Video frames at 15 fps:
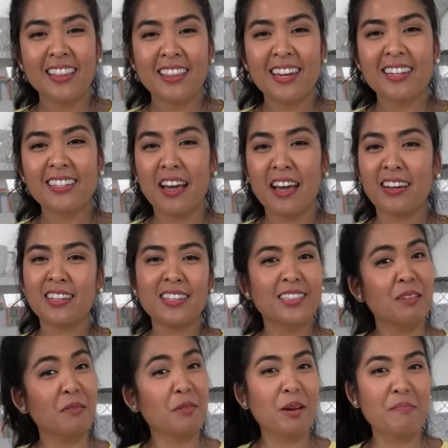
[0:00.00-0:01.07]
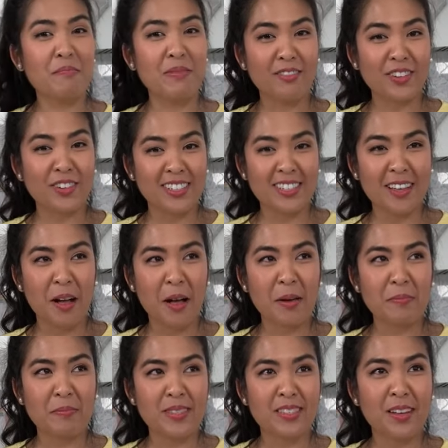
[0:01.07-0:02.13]
then it technically wouldn't be the first
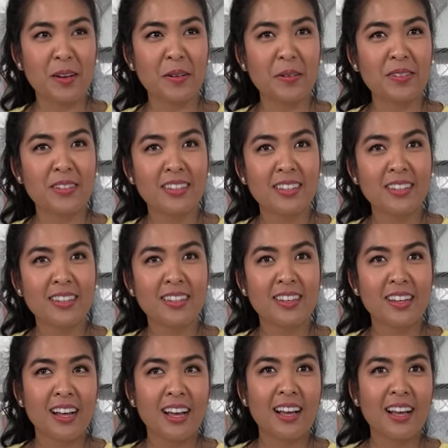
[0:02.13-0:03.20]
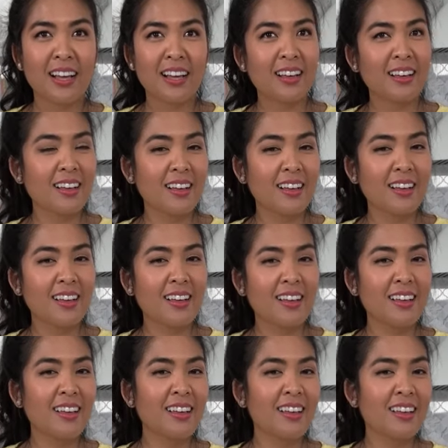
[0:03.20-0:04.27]
time. So I
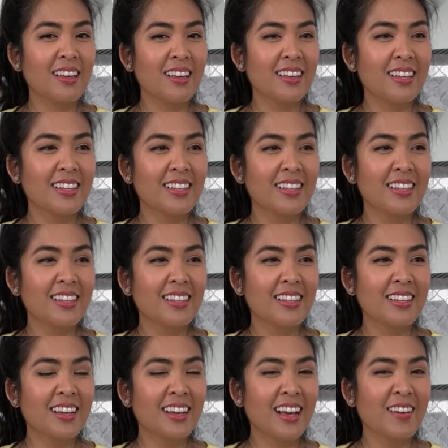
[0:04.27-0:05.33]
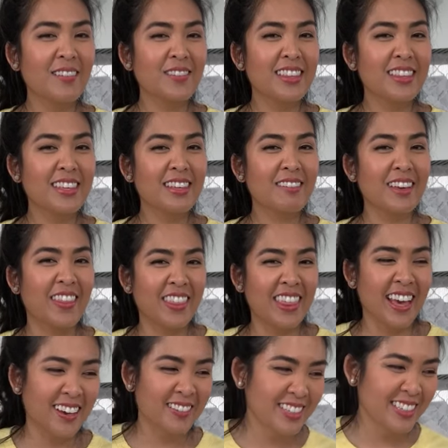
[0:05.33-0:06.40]
have to think about that